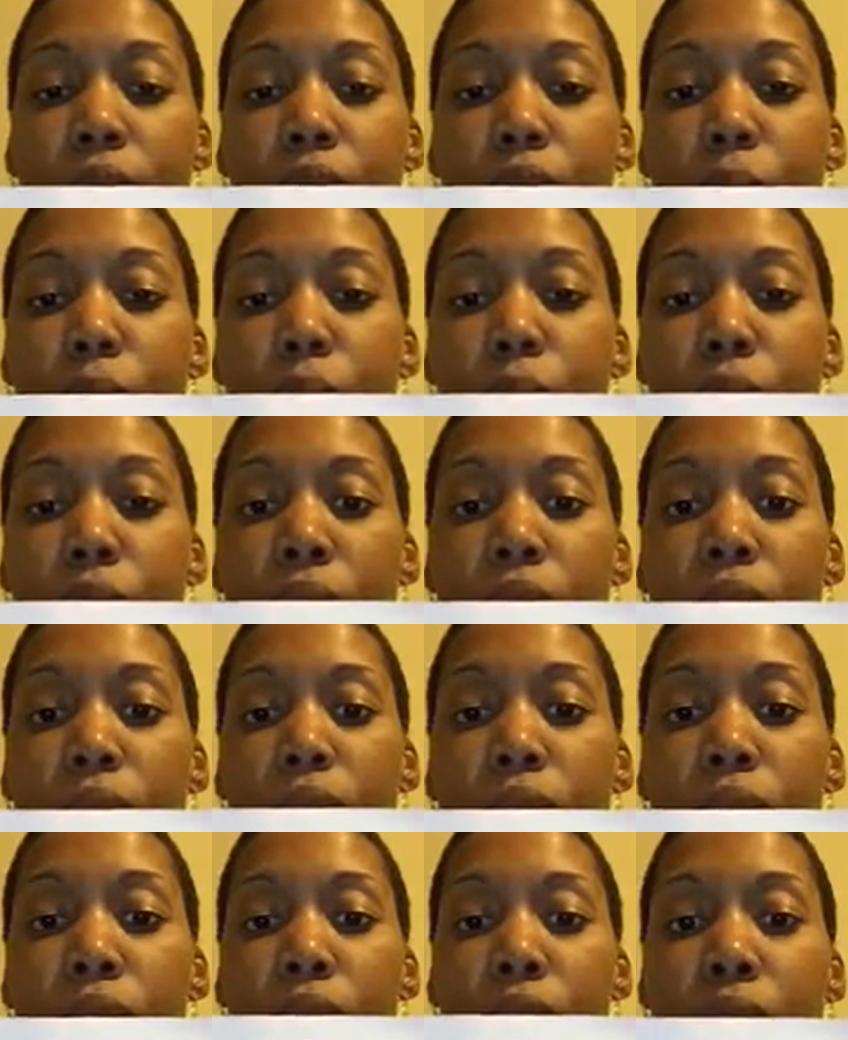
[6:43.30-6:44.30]
from B
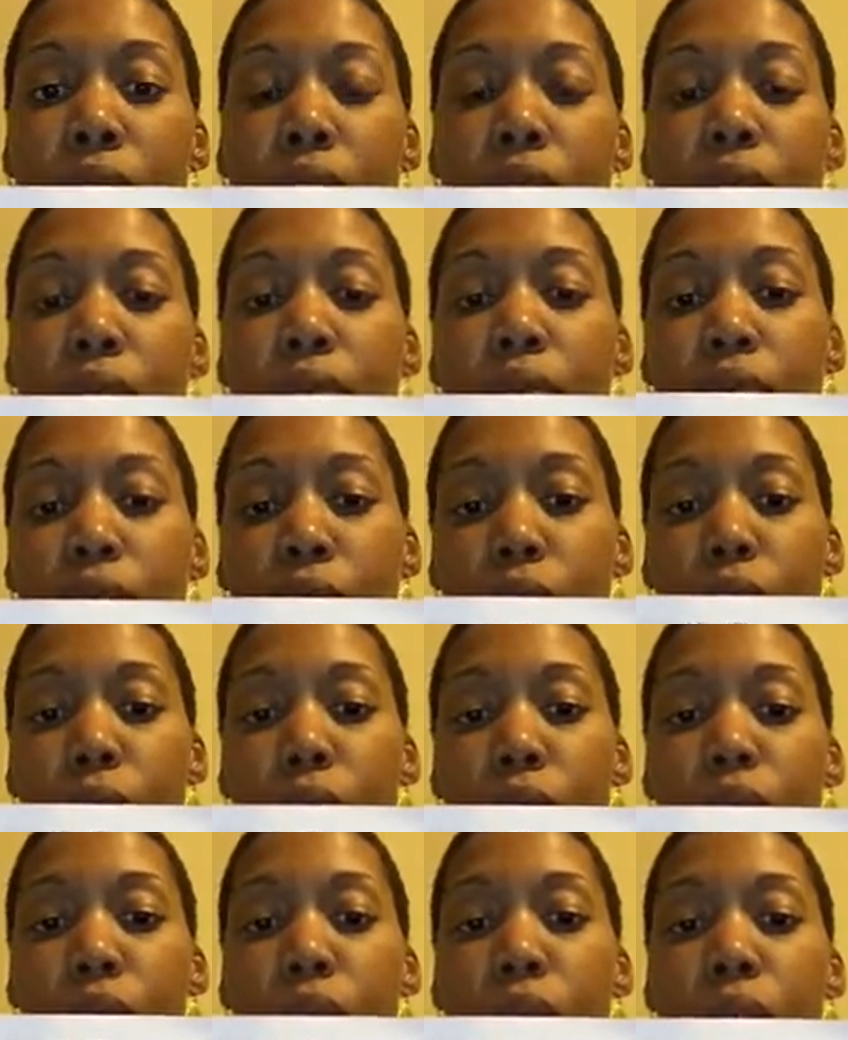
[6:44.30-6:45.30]
through D, we
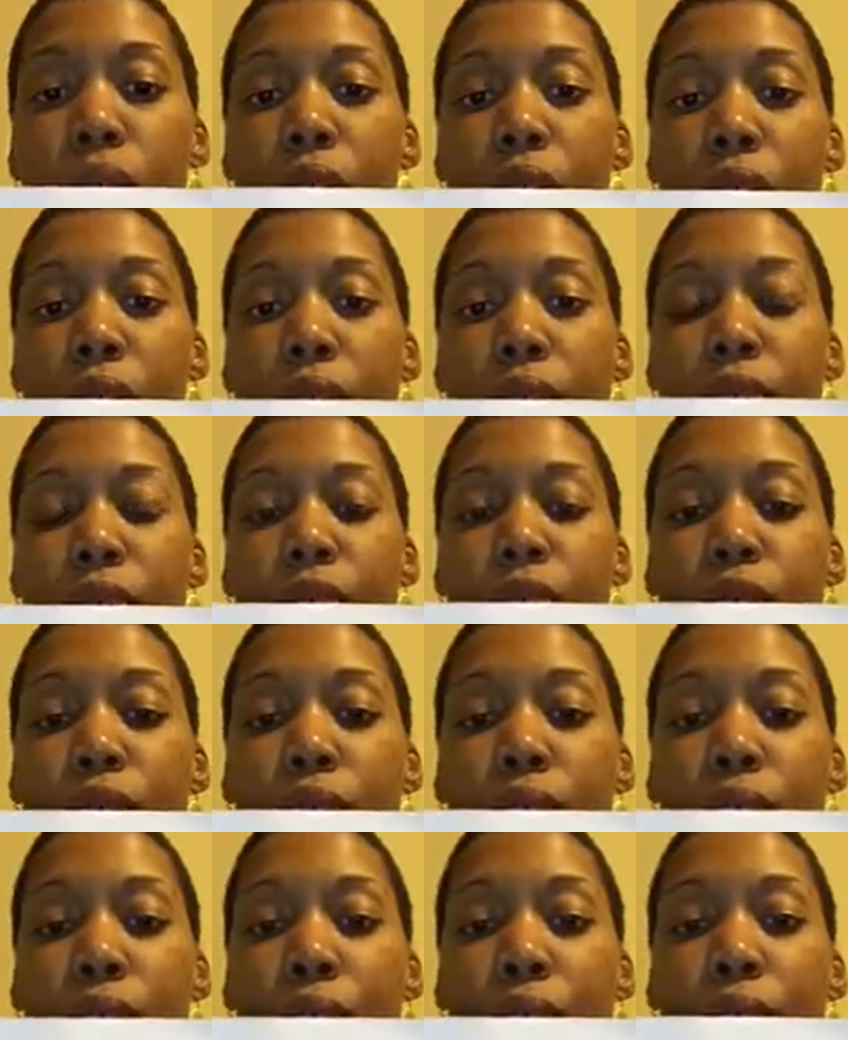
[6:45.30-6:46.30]
want to go ahead and
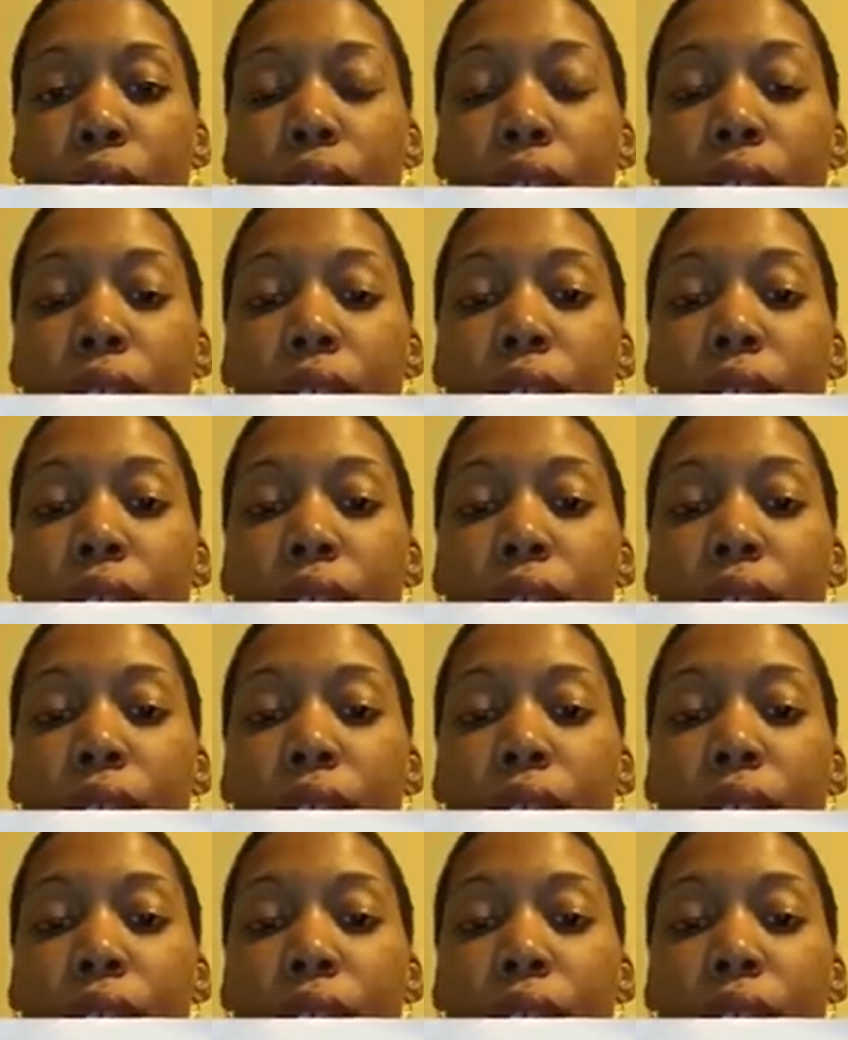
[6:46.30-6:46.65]
treat that.